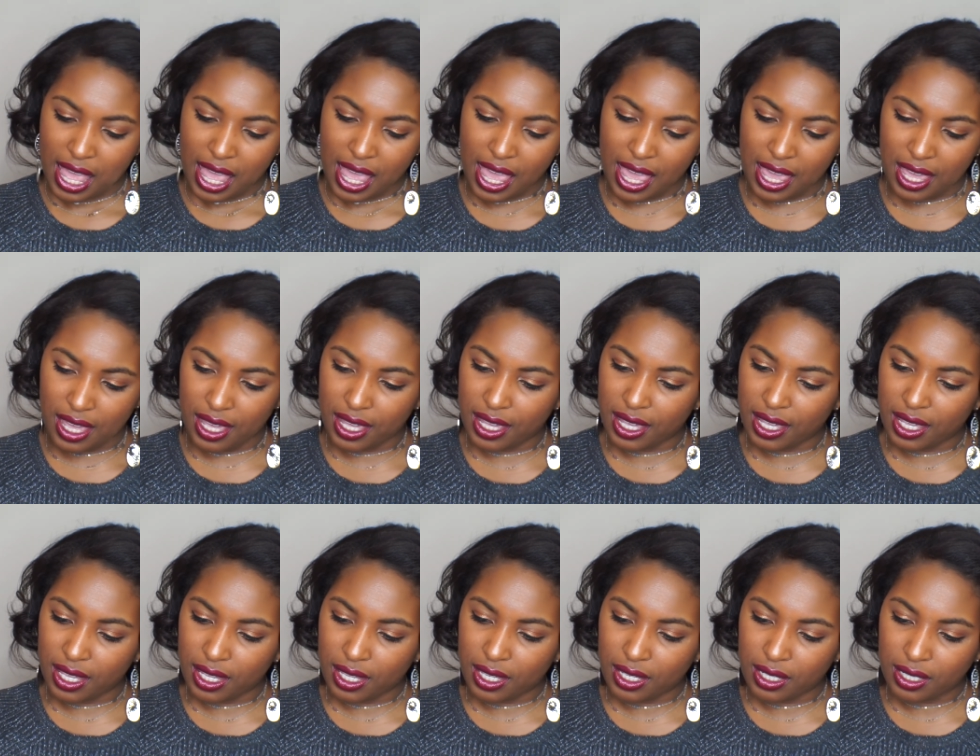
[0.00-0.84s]

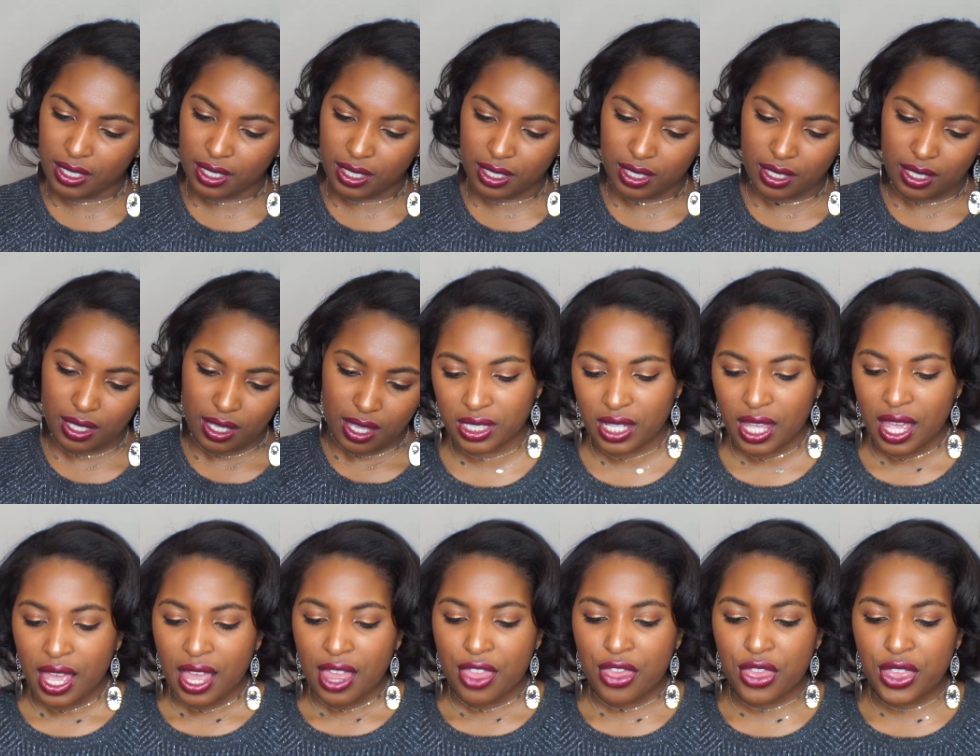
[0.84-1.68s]
And
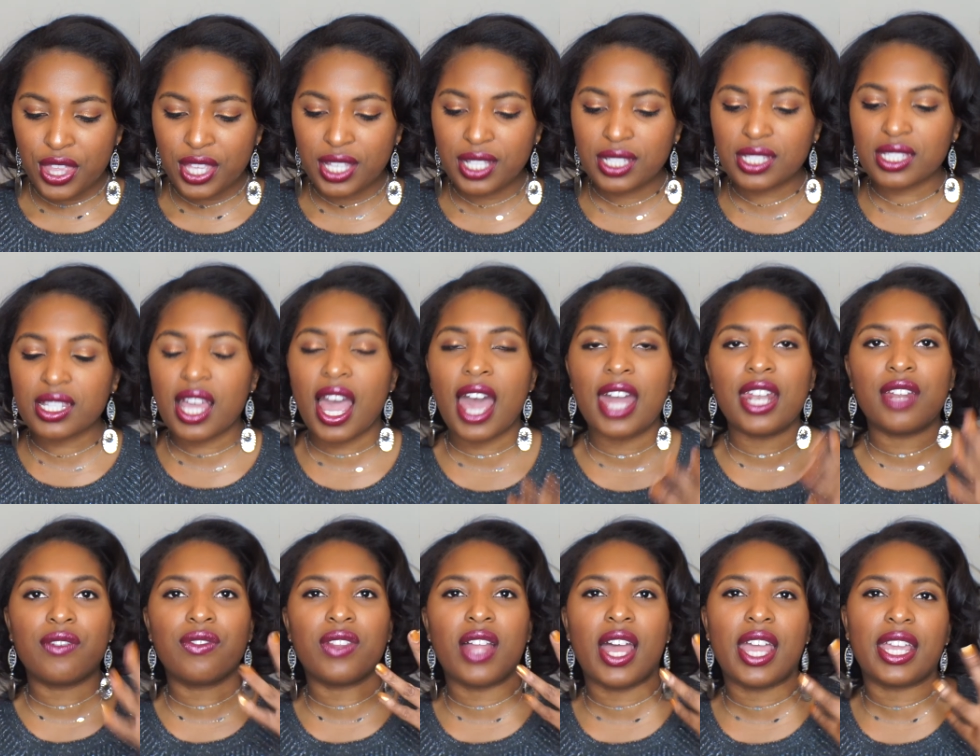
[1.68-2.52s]
this kind
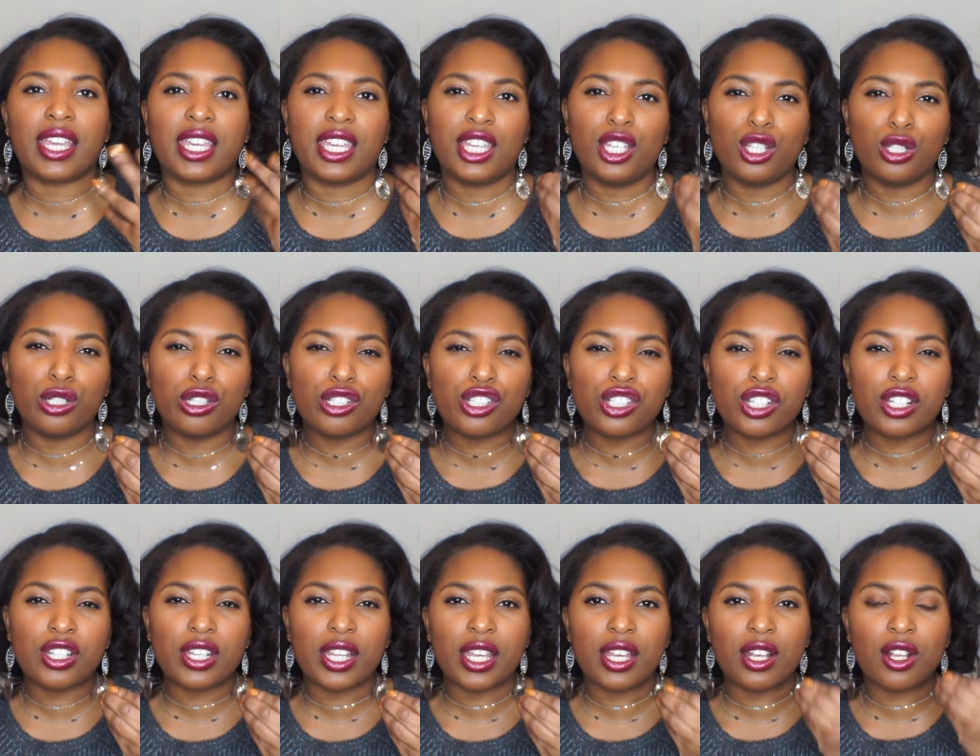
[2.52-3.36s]
of like heals your
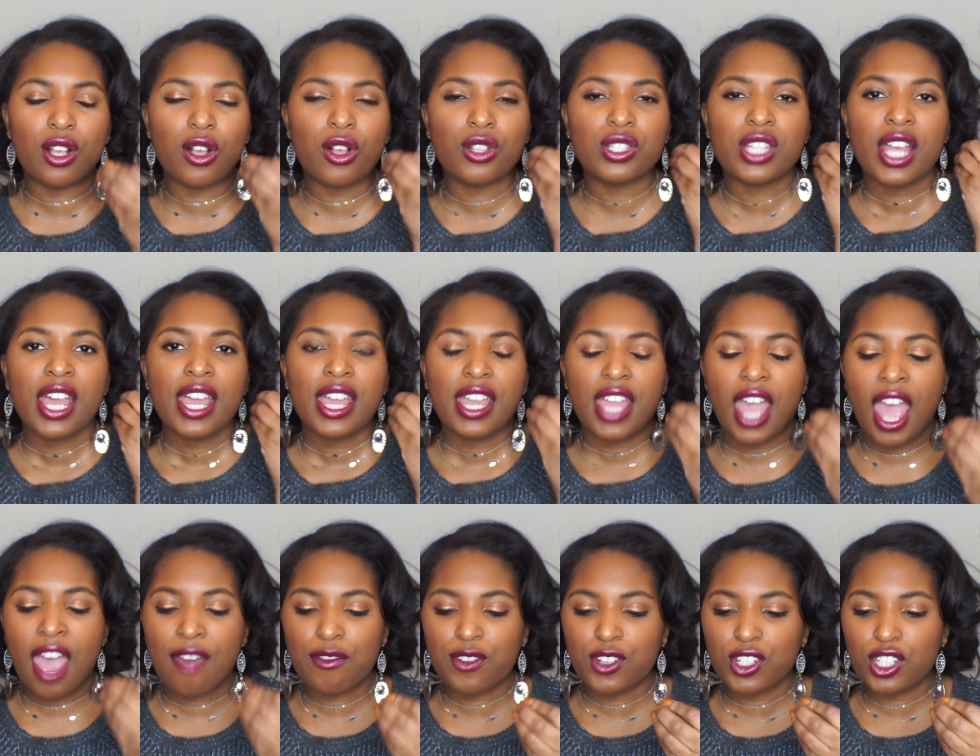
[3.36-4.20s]
nails
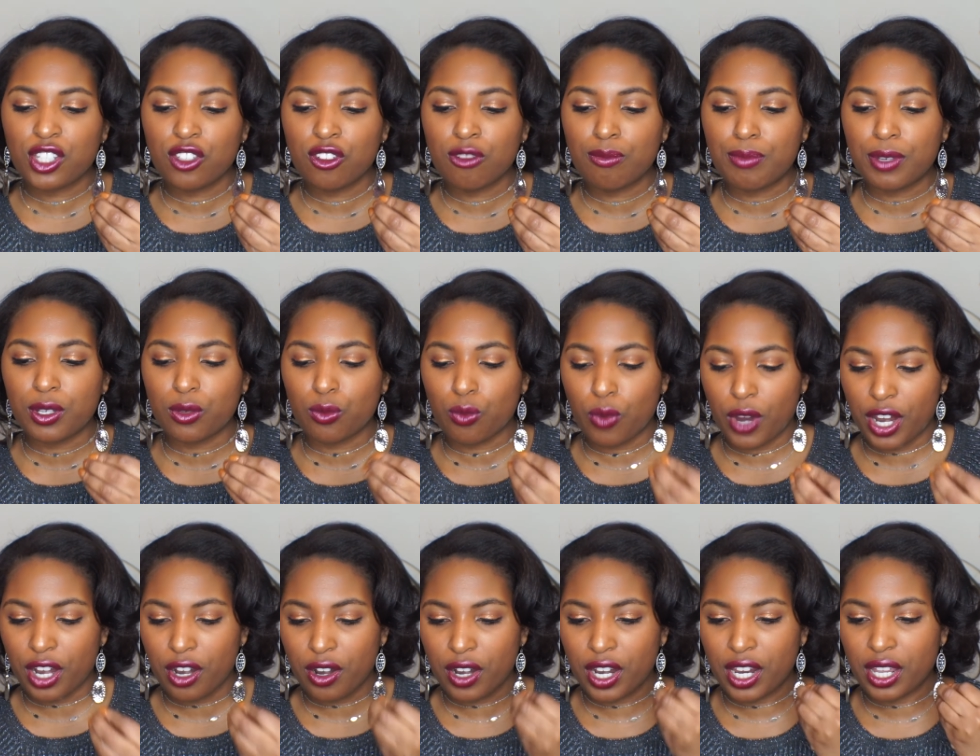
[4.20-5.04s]
after you've been
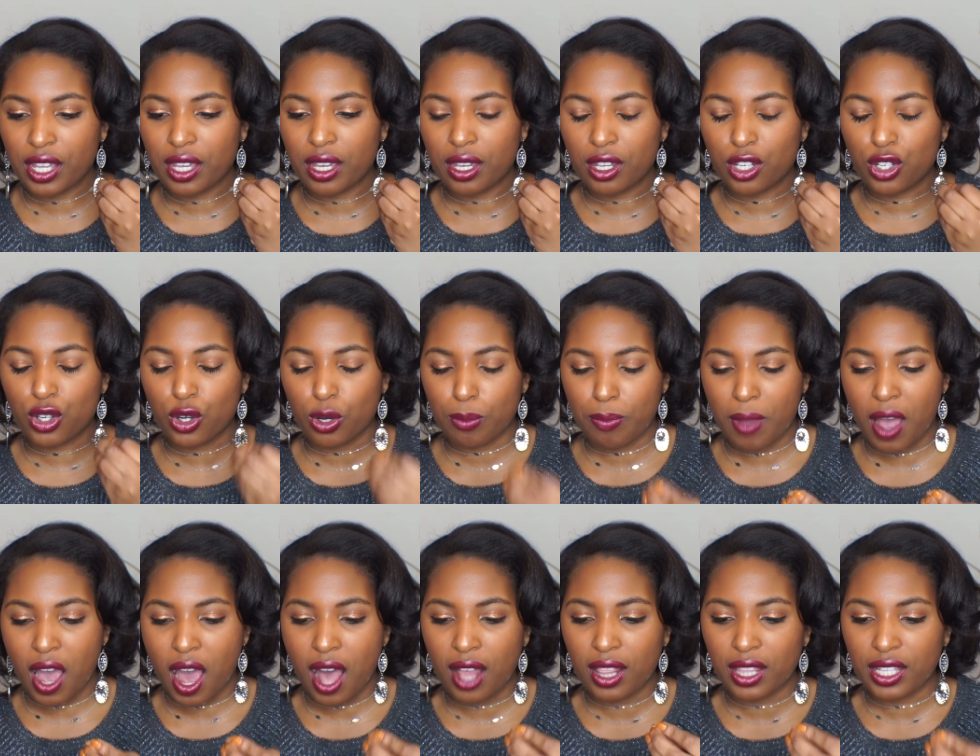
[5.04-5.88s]
wearing your
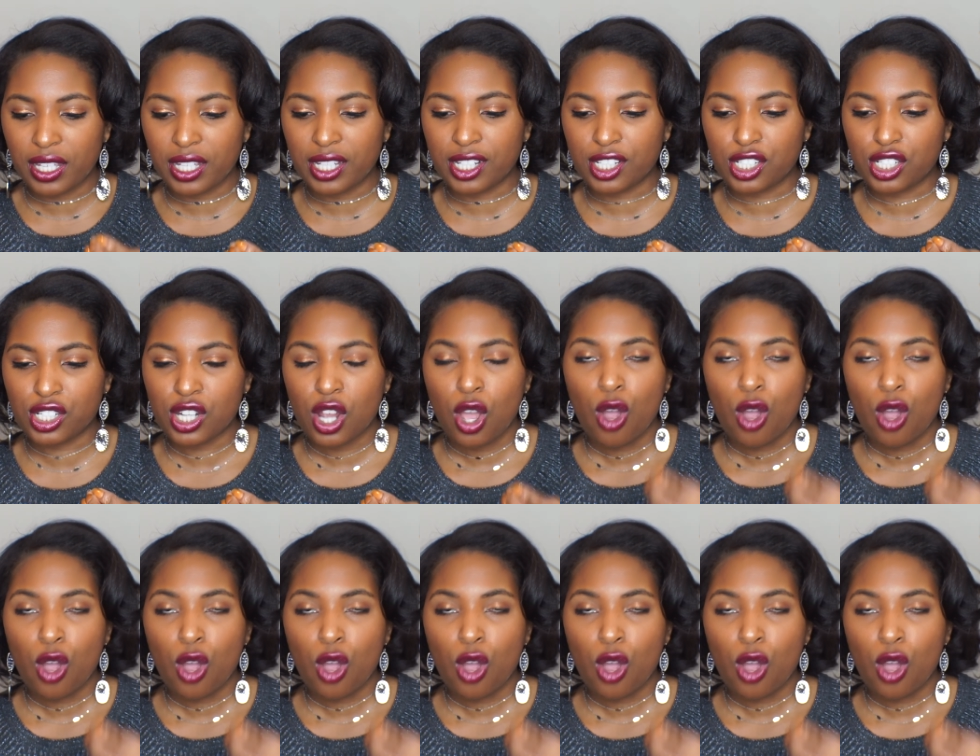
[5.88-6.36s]
polish